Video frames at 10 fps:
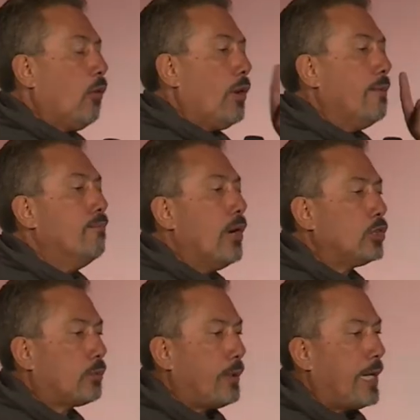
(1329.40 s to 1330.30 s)
where
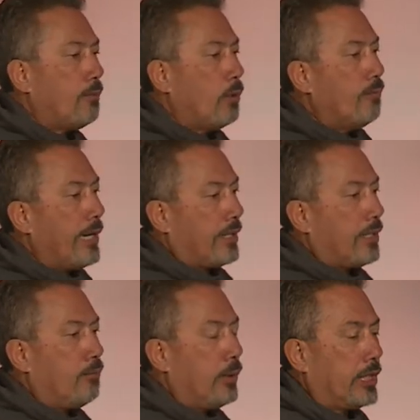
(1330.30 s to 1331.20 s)
most people make
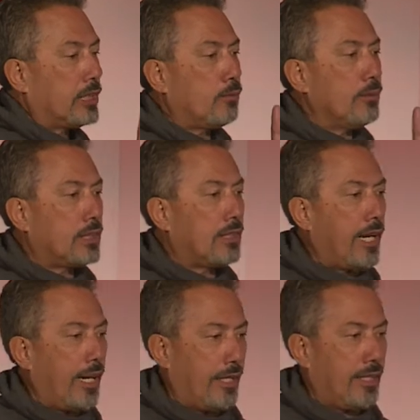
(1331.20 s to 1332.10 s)
the biggest
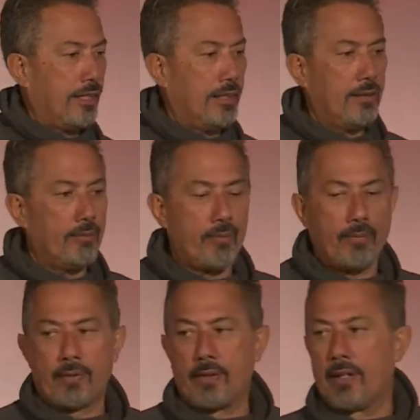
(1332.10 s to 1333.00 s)
mistake.
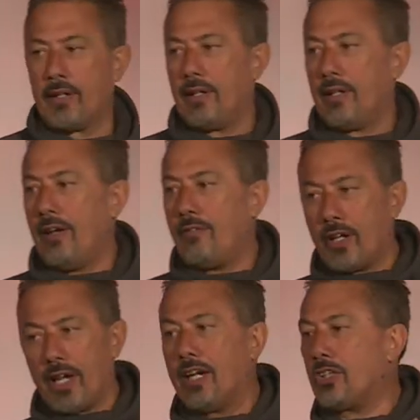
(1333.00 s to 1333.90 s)
If
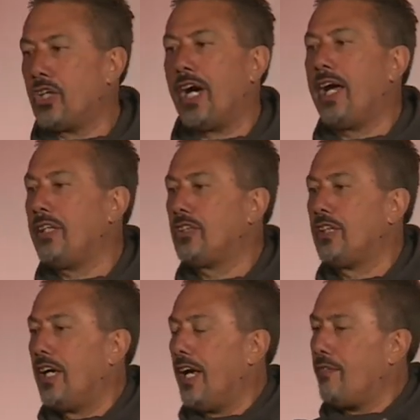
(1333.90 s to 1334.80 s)
you're going to change,
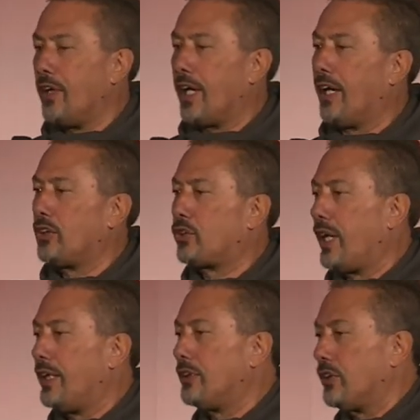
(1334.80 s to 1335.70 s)
if you're going to
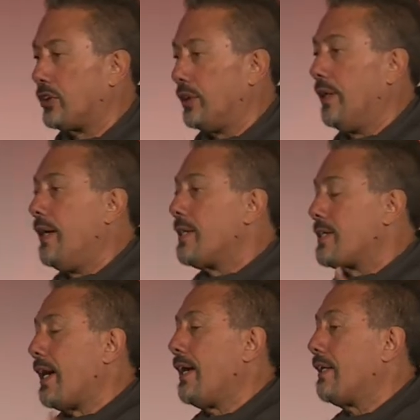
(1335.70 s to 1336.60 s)
transition,
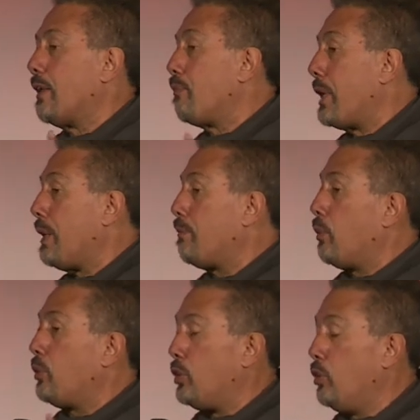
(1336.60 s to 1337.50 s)
take the
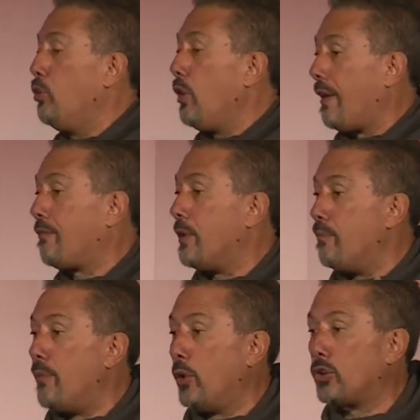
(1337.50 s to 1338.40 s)
people you love the
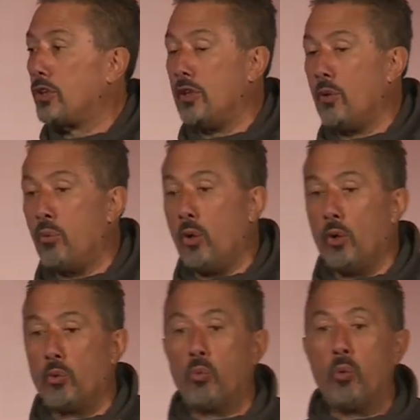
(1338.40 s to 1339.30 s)
most in the
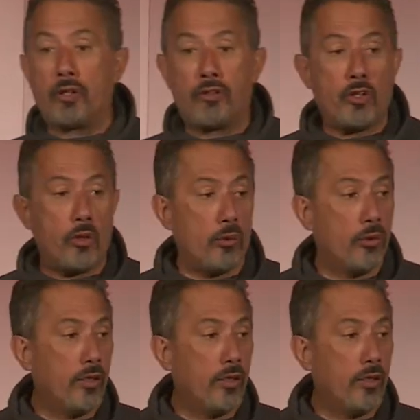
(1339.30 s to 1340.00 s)
world with you.